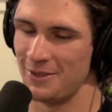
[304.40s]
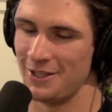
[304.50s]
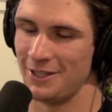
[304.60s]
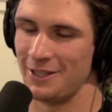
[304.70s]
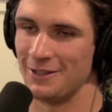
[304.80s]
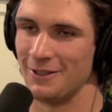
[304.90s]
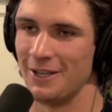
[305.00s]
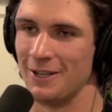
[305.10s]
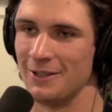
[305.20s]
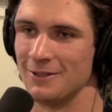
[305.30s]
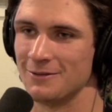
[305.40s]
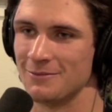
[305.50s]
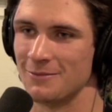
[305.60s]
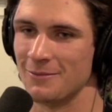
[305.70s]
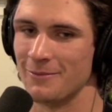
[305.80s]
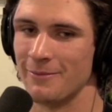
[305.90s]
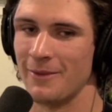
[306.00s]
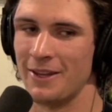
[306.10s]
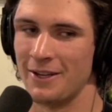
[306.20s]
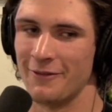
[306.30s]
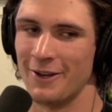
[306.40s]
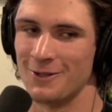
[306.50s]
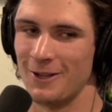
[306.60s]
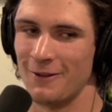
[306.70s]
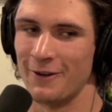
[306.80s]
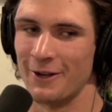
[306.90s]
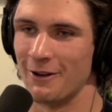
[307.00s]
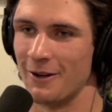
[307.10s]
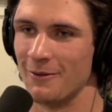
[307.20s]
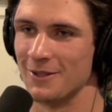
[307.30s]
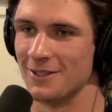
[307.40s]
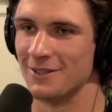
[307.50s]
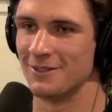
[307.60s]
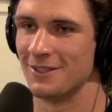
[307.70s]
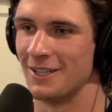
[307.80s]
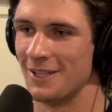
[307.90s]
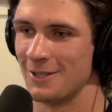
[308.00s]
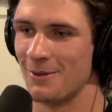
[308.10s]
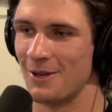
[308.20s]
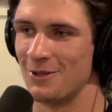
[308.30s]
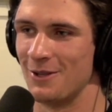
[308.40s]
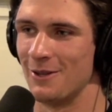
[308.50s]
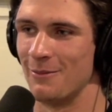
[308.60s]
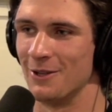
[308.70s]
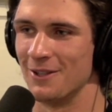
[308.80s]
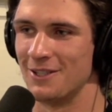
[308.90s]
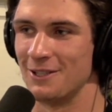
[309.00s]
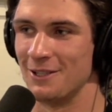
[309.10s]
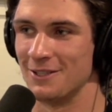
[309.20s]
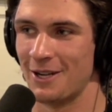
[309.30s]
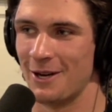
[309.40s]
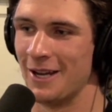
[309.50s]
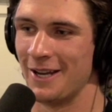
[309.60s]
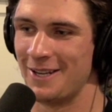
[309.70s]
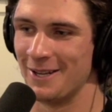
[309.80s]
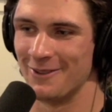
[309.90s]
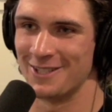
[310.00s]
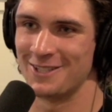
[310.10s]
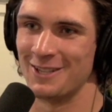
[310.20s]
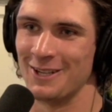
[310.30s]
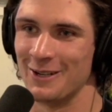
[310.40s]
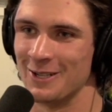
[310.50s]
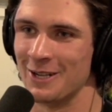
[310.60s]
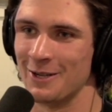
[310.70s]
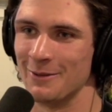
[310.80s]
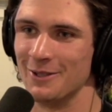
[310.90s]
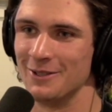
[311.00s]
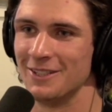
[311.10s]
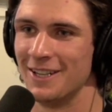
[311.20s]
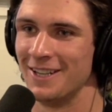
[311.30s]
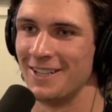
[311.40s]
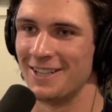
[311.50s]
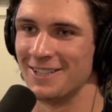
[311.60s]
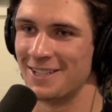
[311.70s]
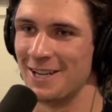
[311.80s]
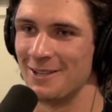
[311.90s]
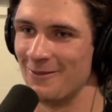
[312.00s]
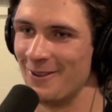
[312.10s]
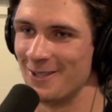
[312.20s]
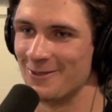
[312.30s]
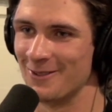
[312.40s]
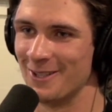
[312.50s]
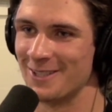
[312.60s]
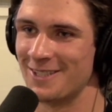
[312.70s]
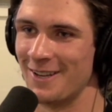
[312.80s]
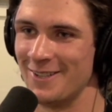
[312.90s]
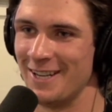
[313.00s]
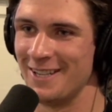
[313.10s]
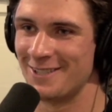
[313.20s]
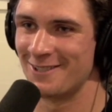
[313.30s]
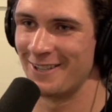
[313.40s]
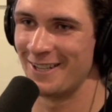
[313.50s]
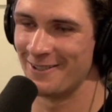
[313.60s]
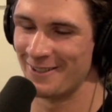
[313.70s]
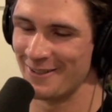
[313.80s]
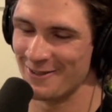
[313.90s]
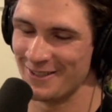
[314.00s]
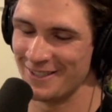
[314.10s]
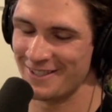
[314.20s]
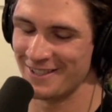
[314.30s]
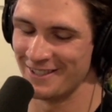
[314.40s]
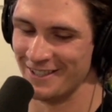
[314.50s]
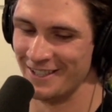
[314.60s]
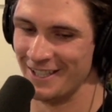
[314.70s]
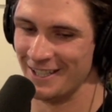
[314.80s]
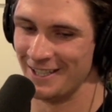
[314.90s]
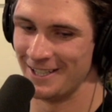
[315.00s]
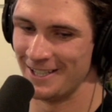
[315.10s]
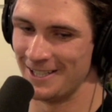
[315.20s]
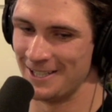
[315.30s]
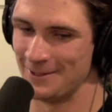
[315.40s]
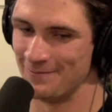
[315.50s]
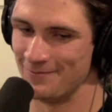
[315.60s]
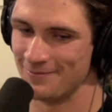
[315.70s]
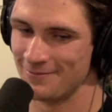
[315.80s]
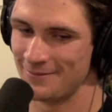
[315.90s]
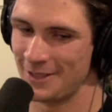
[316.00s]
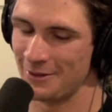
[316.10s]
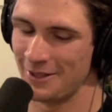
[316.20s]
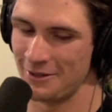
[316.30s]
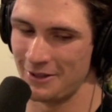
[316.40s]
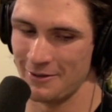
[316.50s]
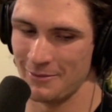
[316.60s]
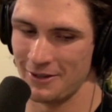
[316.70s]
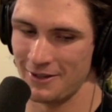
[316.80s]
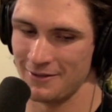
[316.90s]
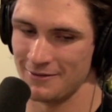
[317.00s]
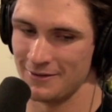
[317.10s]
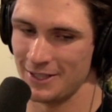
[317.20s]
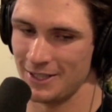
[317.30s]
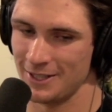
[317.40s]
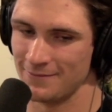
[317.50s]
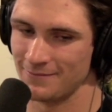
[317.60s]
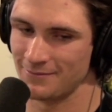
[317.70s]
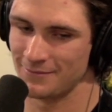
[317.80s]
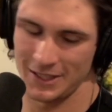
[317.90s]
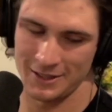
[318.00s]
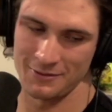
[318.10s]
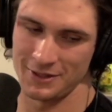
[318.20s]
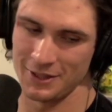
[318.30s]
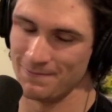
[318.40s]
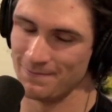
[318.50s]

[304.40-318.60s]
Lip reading: of media here or there, and I think eventually they figured out I wasn't, especially in the middle of the series. Like I didn't want to sit there and talk about taking a skate to the face for 7 days straight or whatever it was. So they were good about it, and yeah, it was good.